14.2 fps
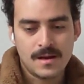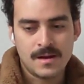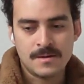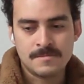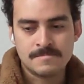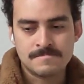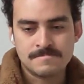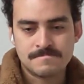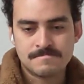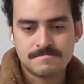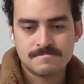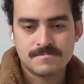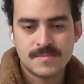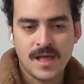at it.
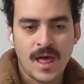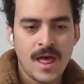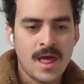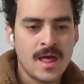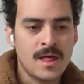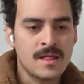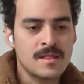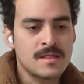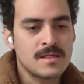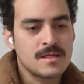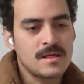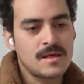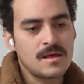And